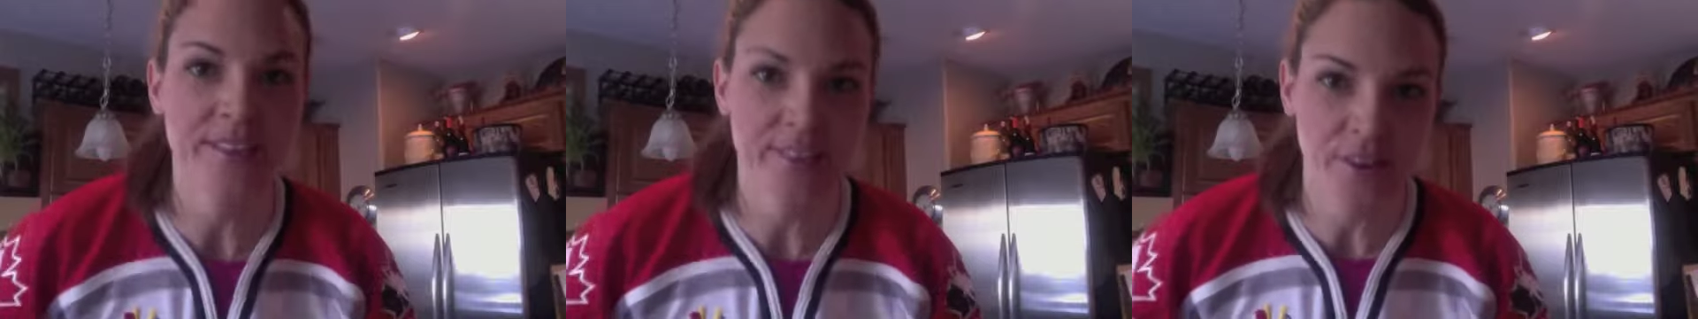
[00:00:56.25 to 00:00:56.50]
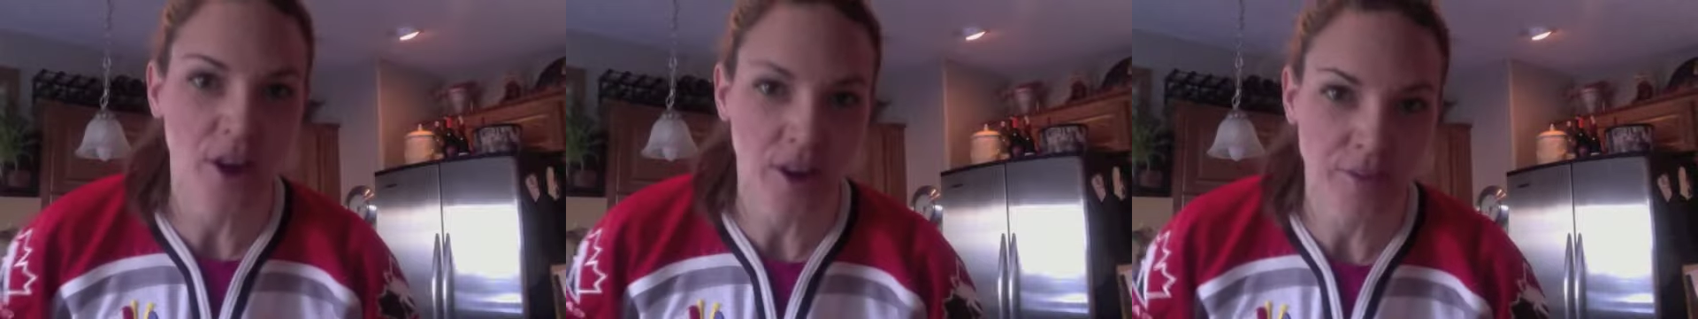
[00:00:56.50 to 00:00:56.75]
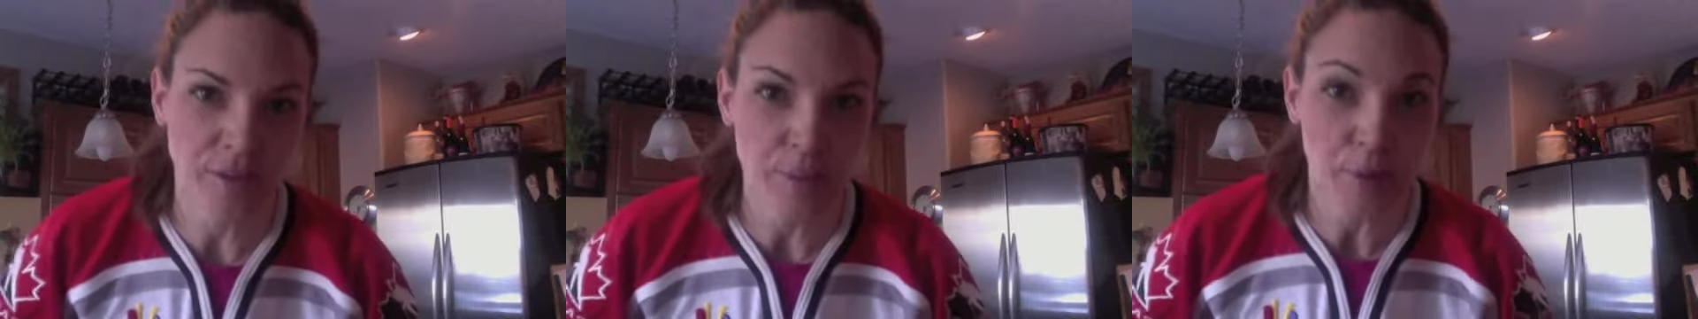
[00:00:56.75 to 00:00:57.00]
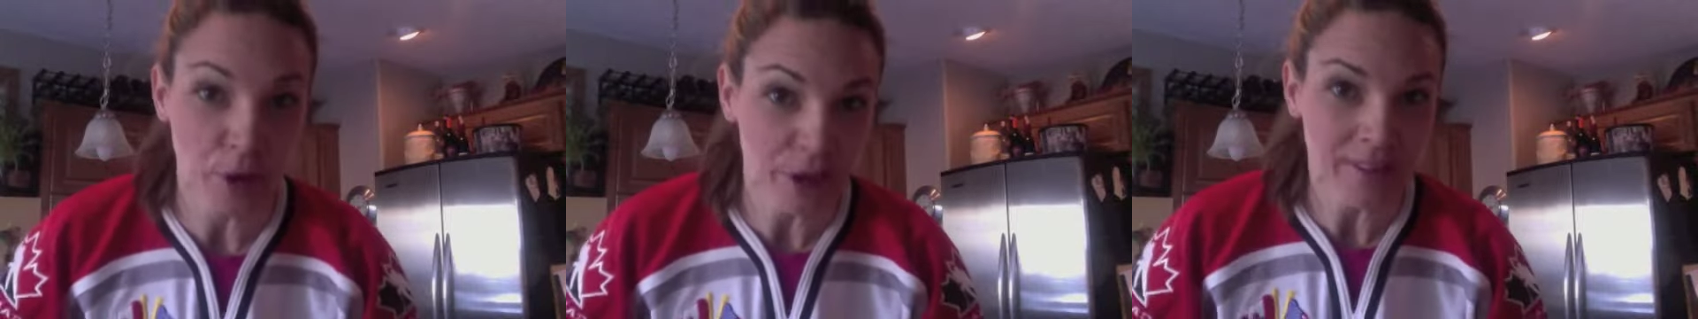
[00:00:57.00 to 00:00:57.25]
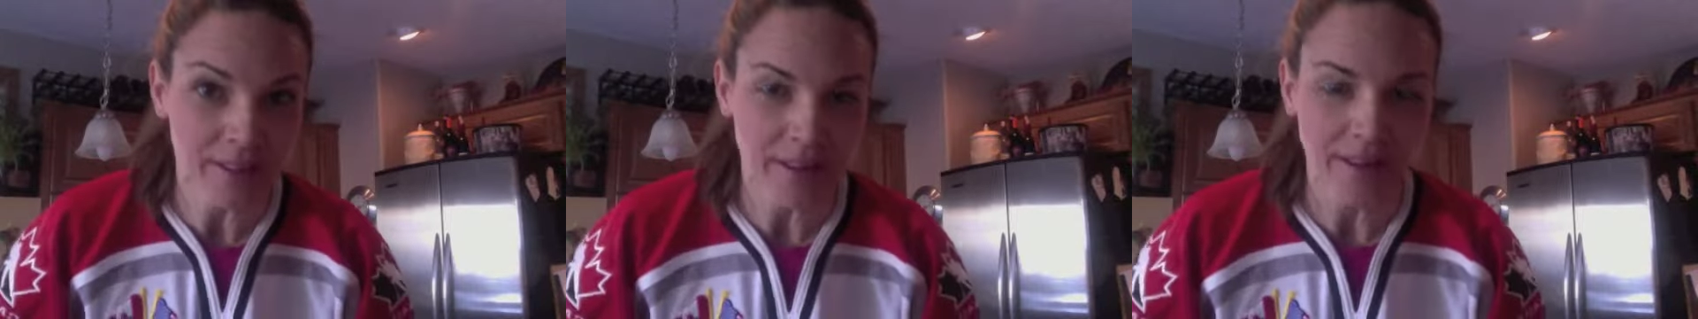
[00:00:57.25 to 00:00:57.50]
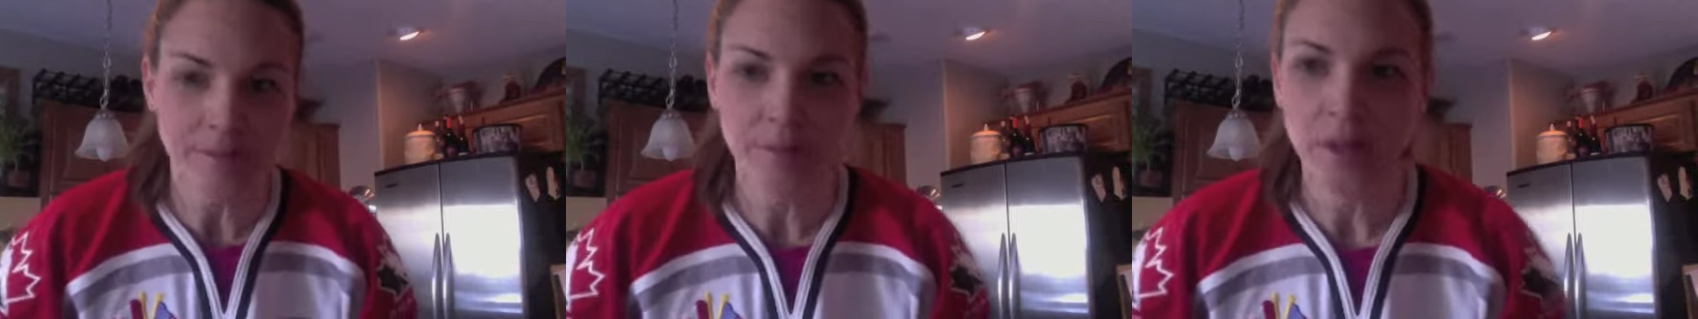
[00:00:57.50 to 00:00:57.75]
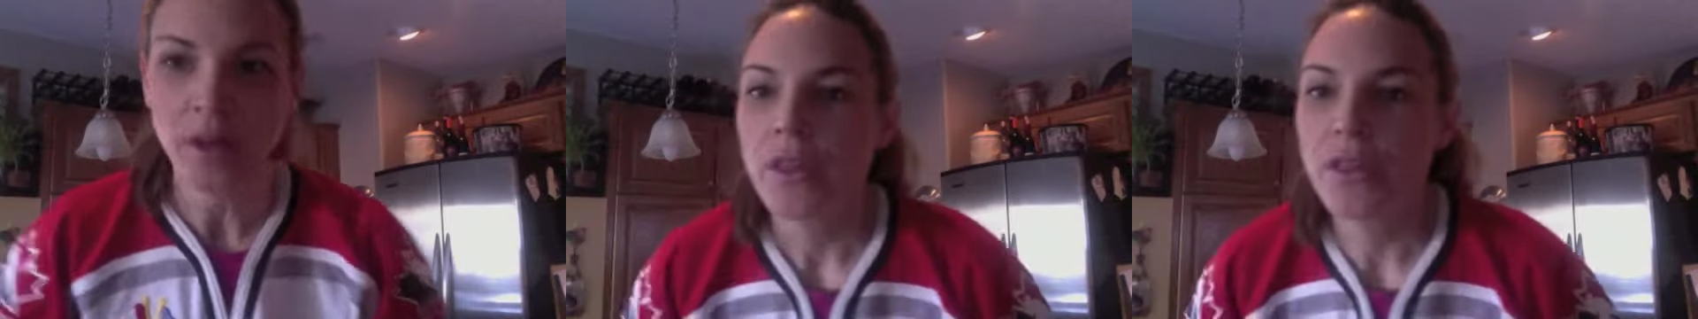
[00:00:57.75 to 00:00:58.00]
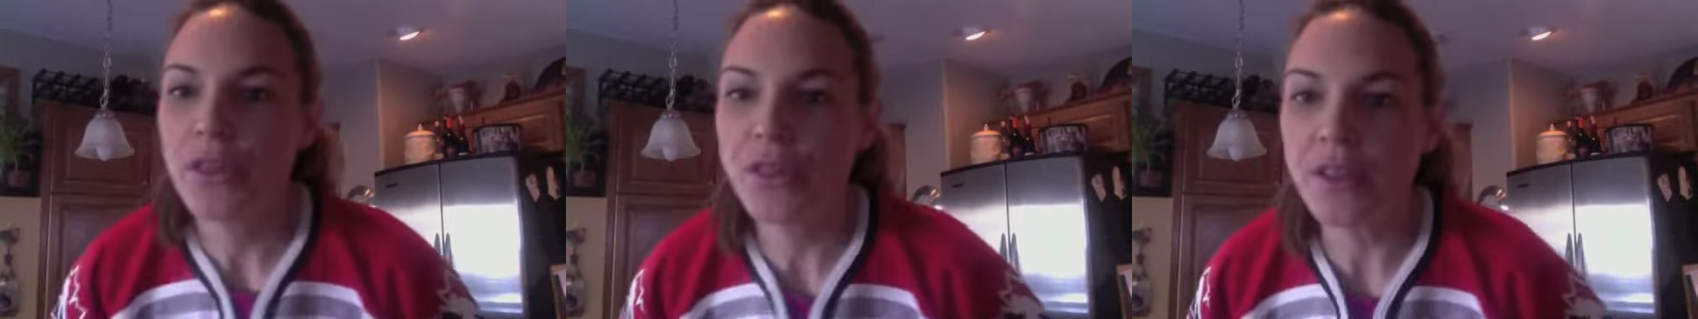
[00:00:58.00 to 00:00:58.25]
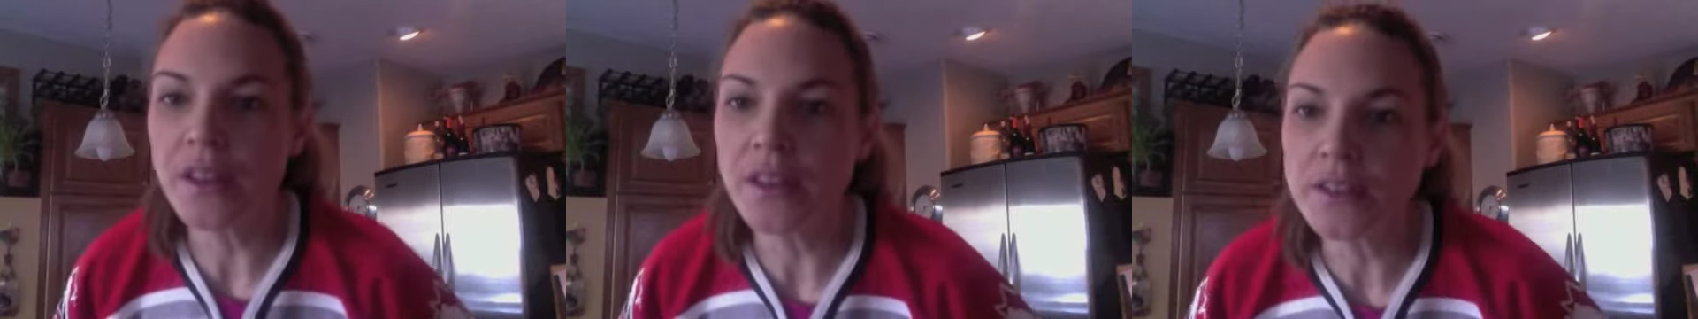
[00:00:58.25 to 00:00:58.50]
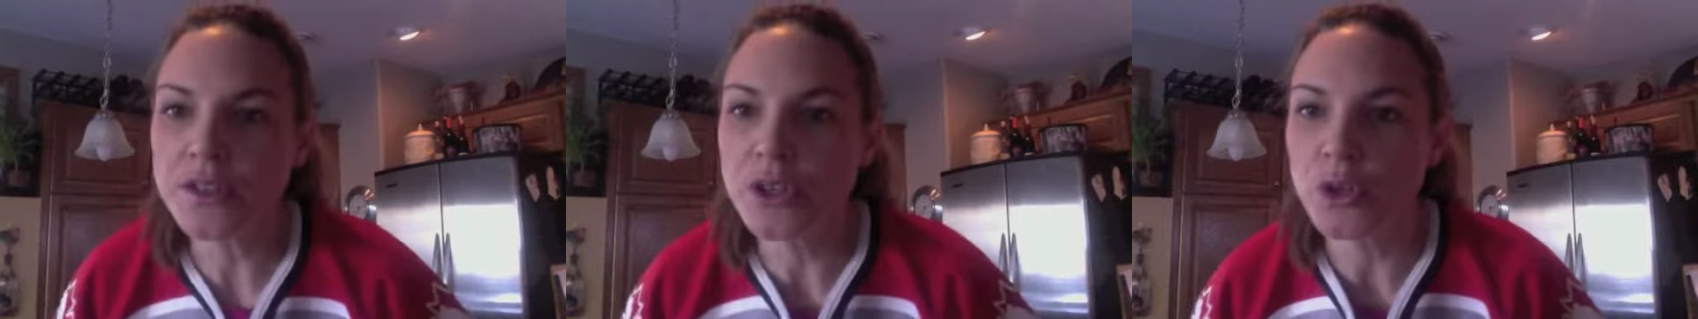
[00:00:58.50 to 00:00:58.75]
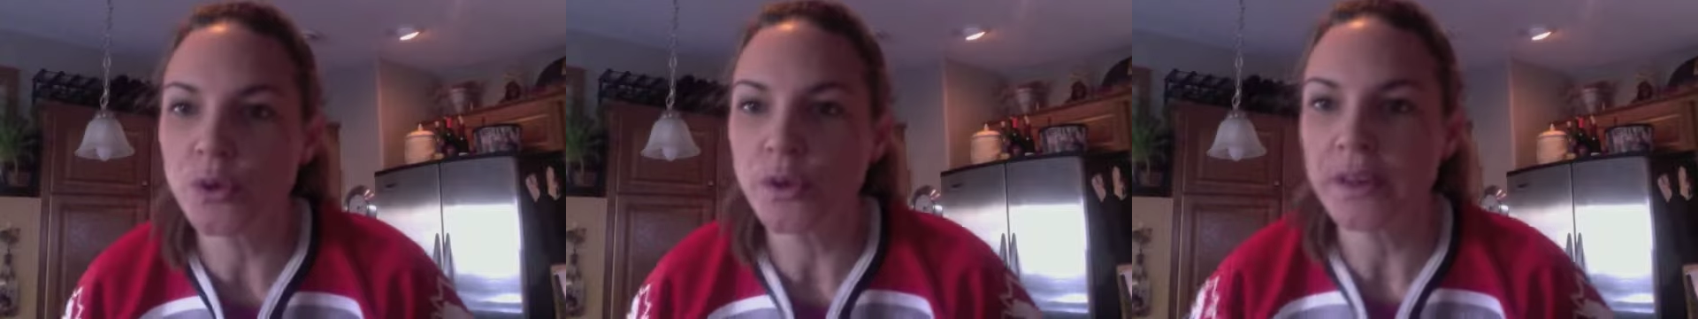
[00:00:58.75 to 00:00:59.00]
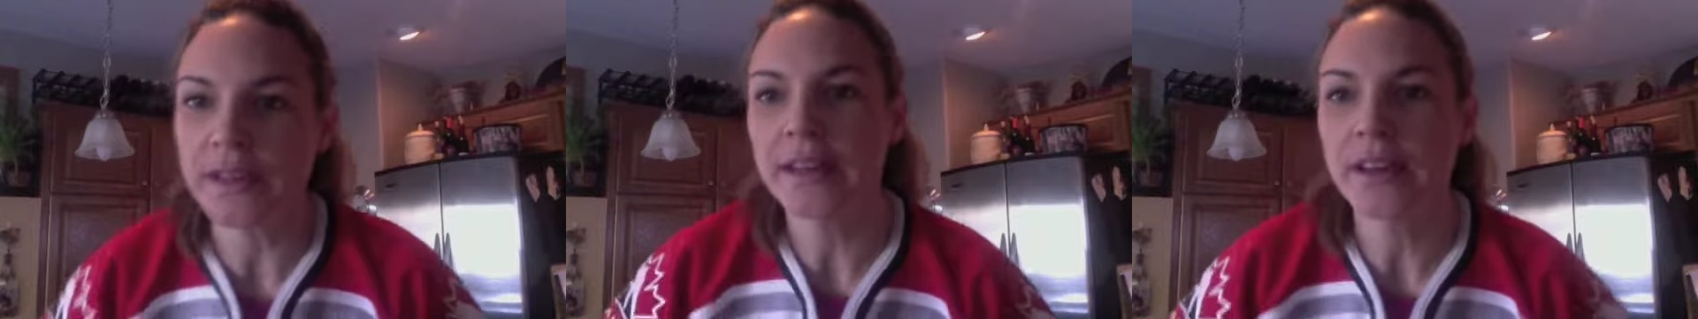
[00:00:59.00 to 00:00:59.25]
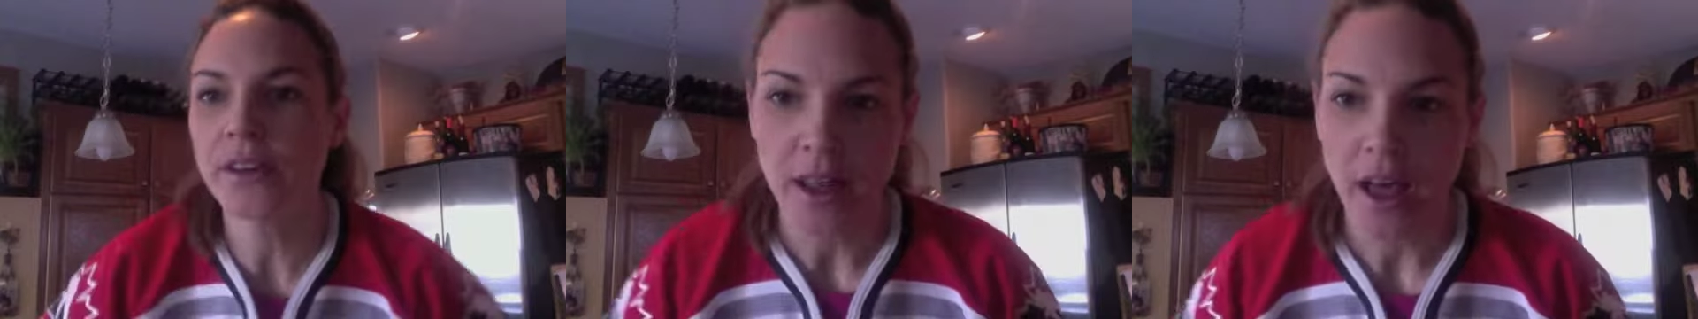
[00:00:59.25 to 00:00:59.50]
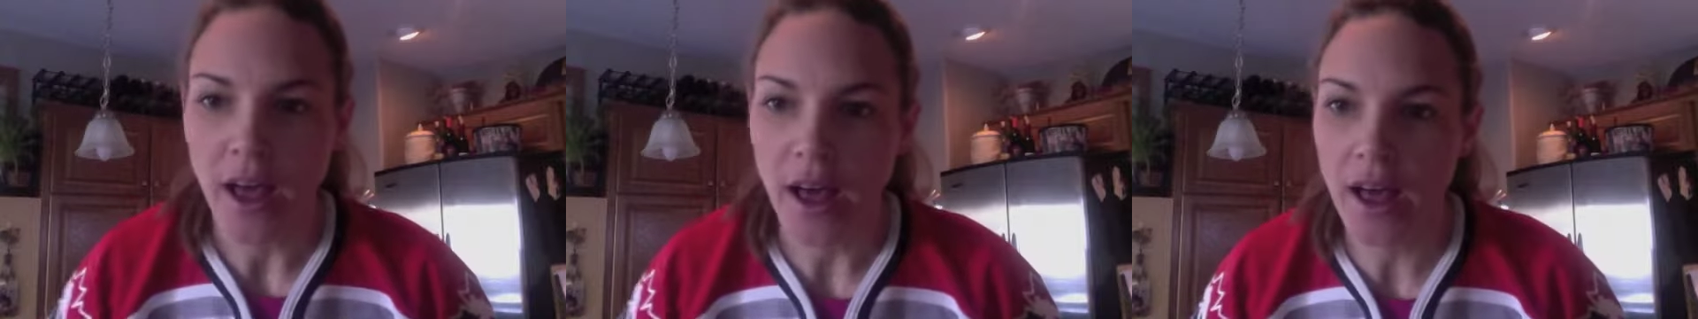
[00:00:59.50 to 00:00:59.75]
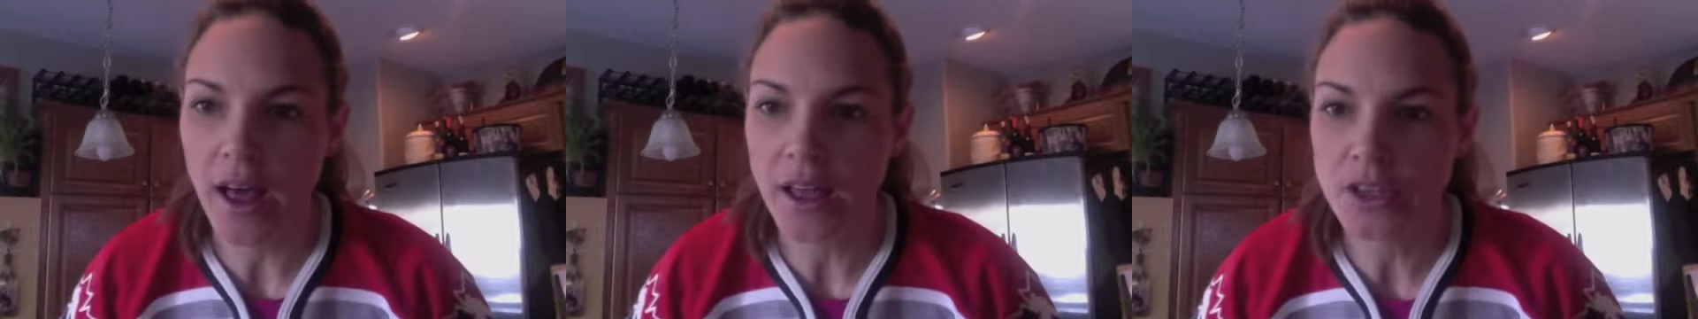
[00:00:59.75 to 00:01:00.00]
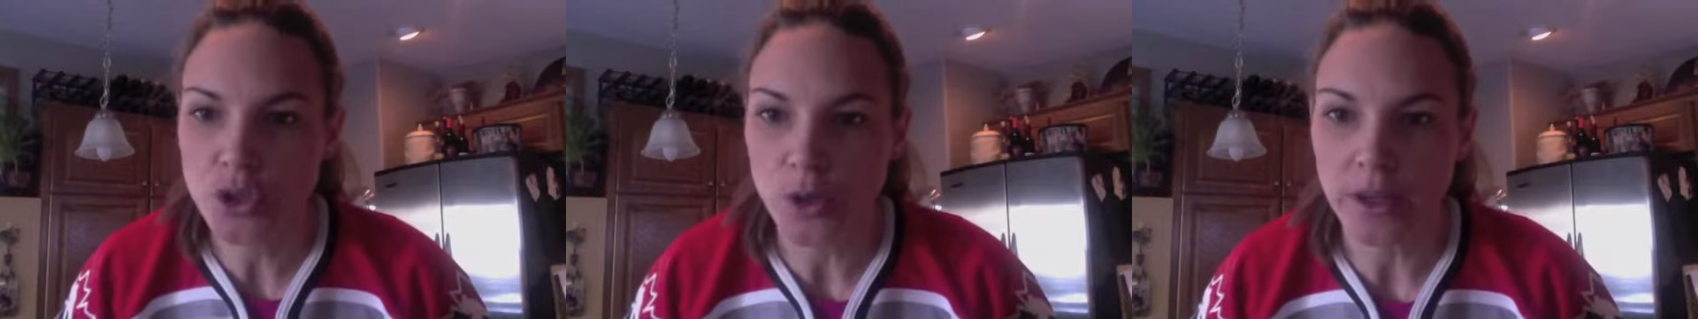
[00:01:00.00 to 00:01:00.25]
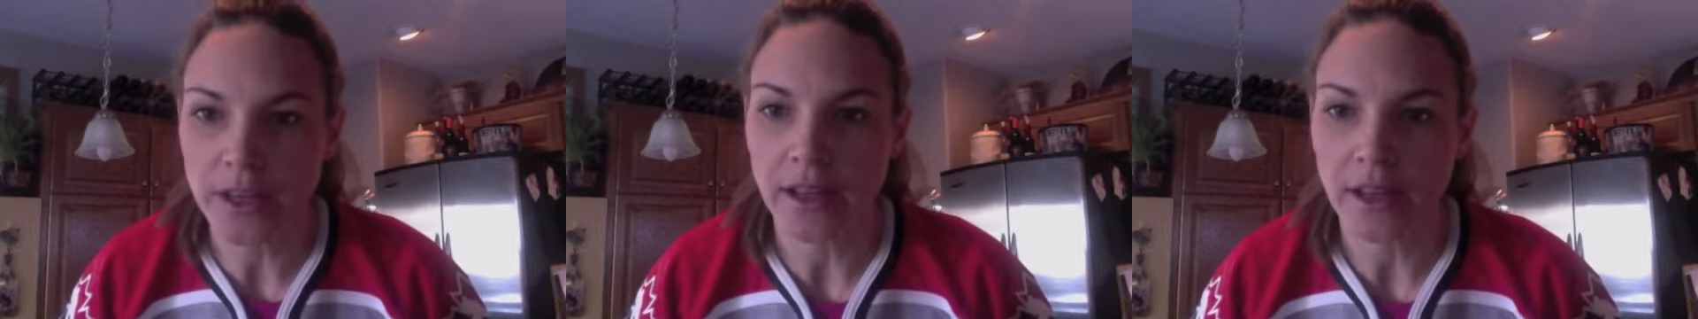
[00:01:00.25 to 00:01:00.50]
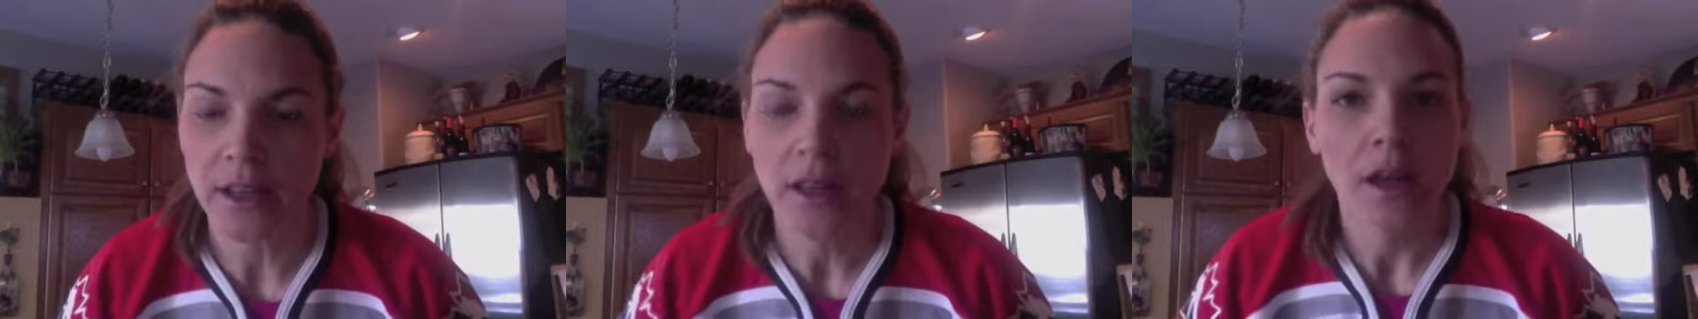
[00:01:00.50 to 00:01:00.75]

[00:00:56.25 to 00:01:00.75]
the coffee percolating. The things you need, shortening.